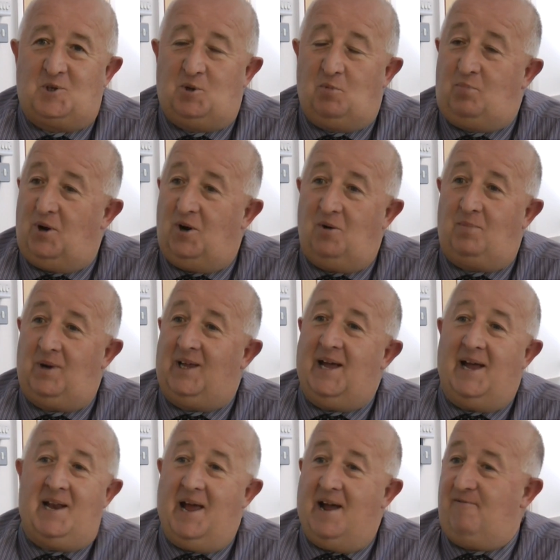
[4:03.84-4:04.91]

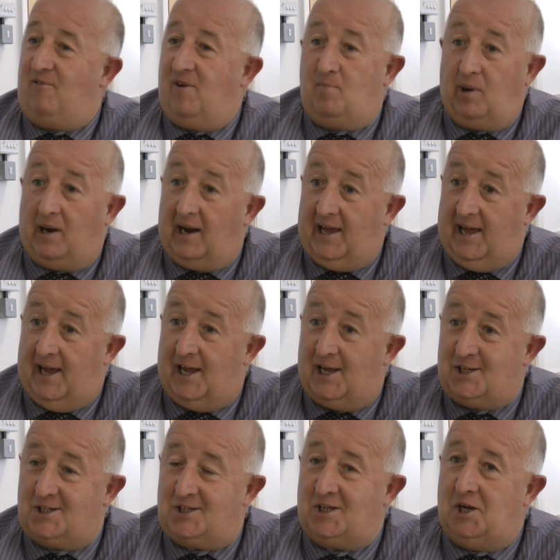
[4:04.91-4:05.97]
superbly in every
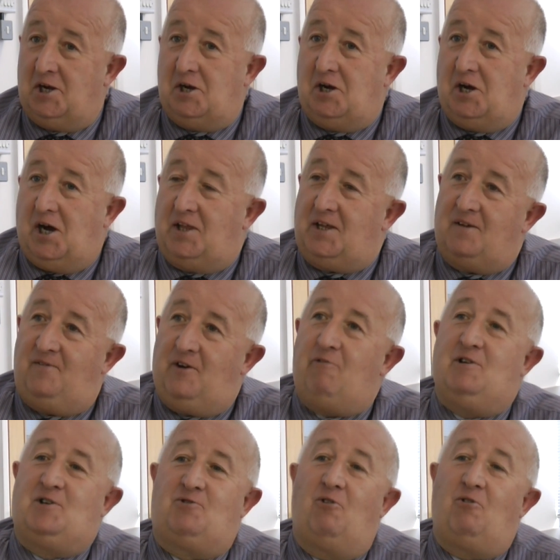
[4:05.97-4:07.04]
place, I think a
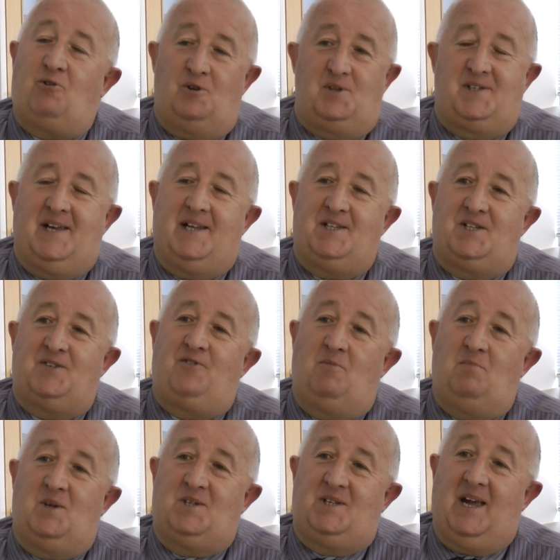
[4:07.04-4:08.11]
very strong consensus
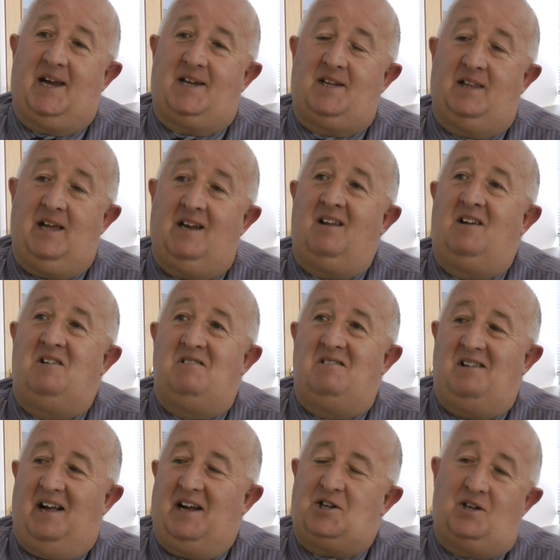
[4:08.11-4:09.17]
from the sector that
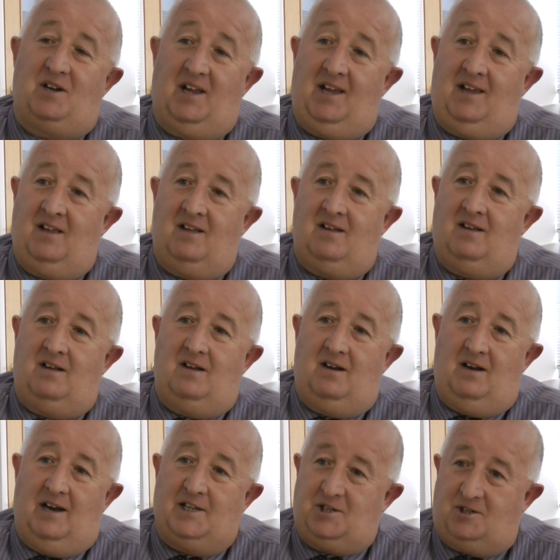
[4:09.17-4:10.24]
actually,
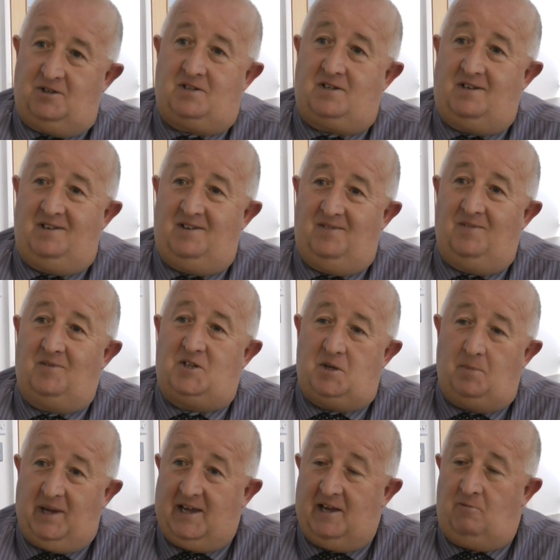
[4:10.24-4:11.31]

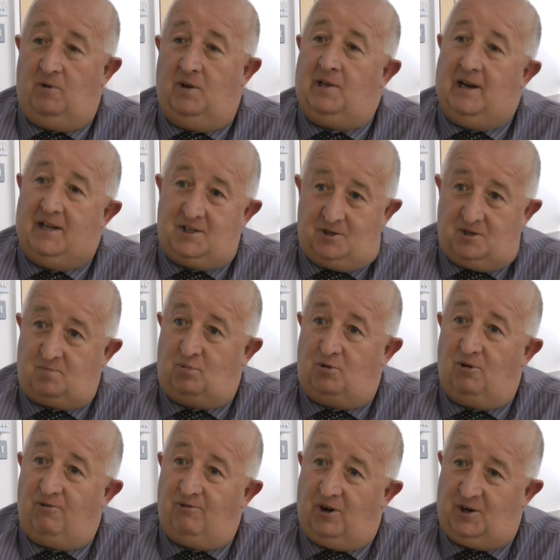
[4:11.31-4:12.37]
to begin with, let's just
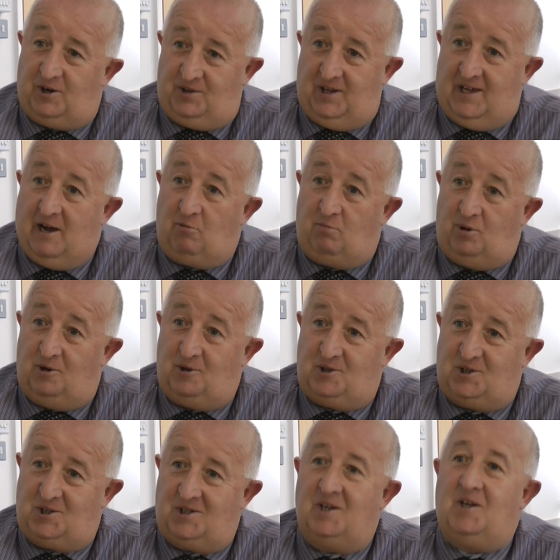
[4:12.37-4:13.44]
prorate the
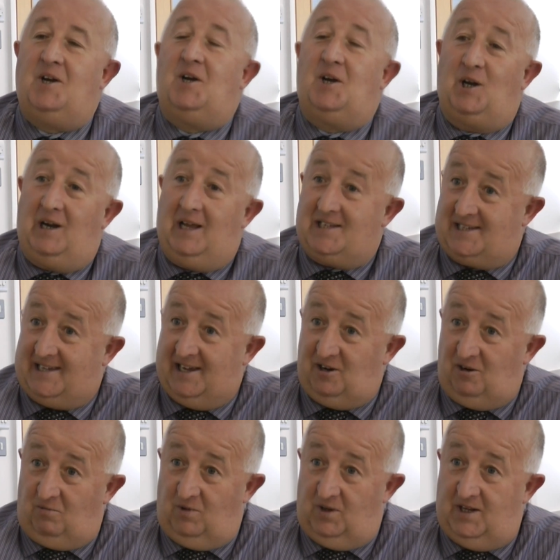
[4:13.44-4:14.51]
outputs, let's
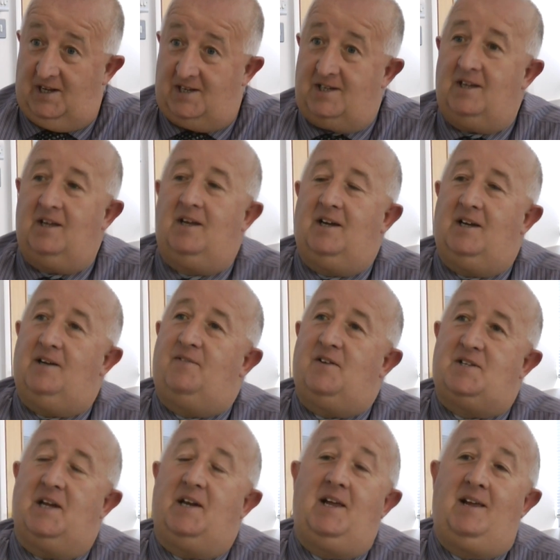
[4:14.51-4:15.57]
get on with it. And
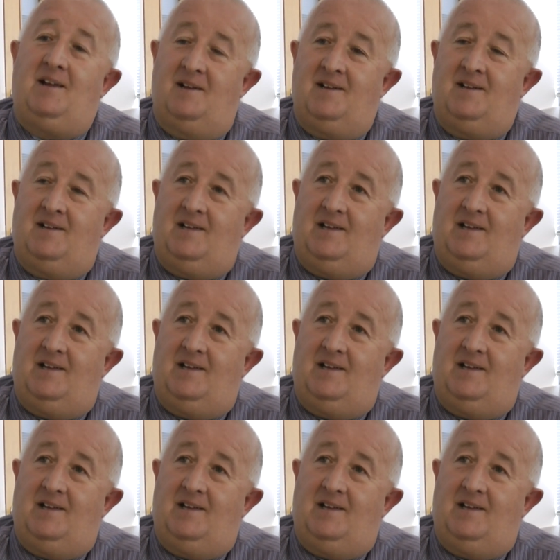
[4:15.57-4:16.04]
if there's any